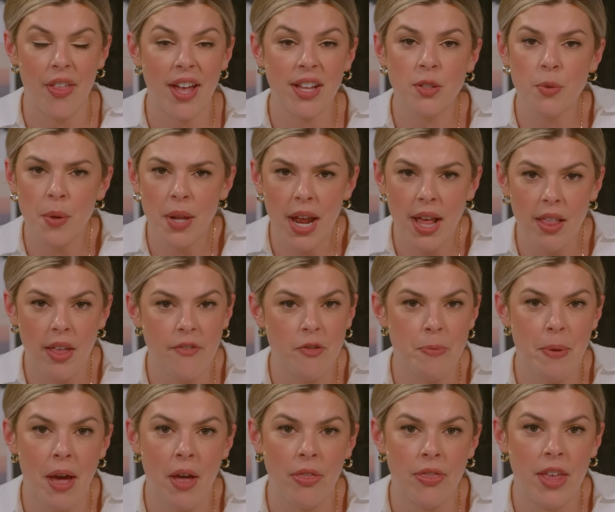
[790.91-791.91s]
That's what I love
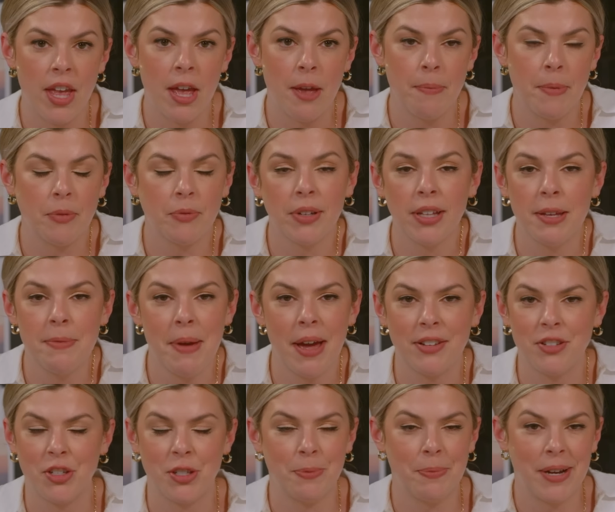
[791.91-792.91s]
about them. It really
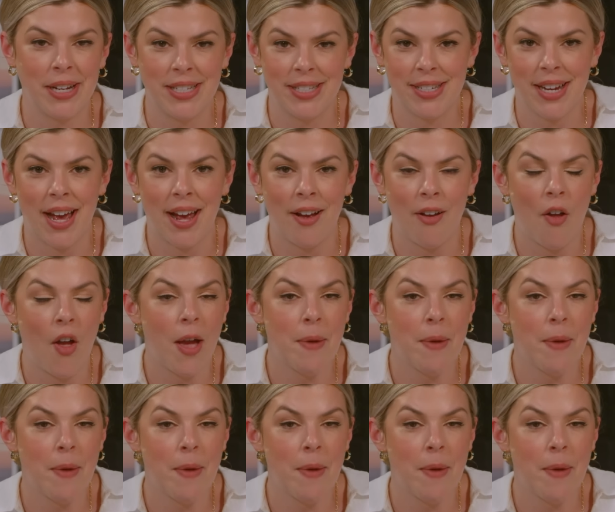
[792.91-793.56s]
matches my style.